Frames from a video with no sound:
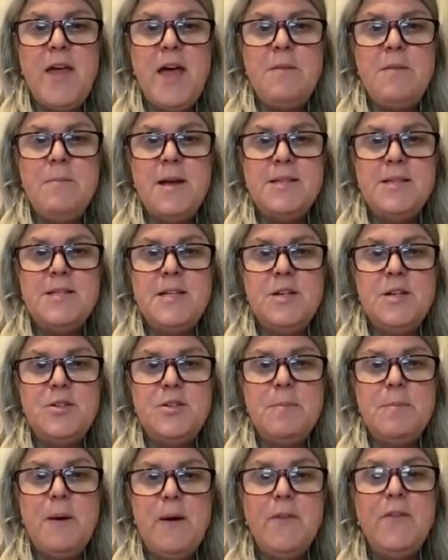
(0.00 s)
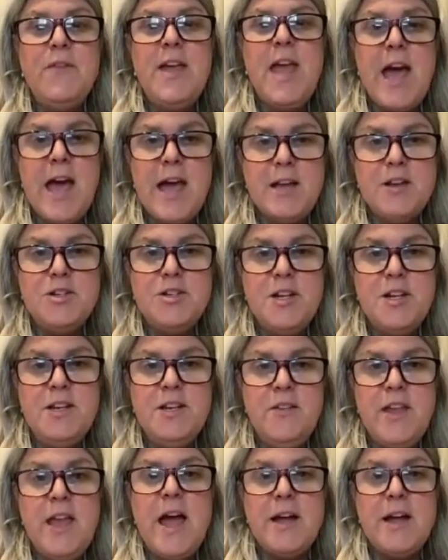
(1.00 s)
that message about the
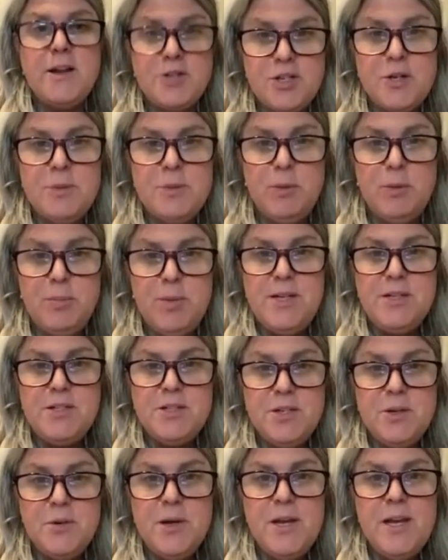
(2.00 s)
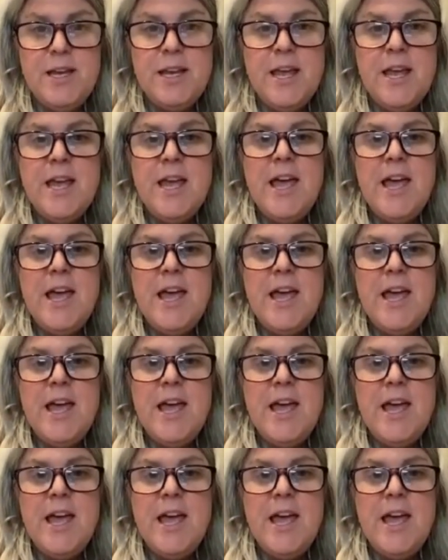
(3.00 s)
action, the actionable piece to it.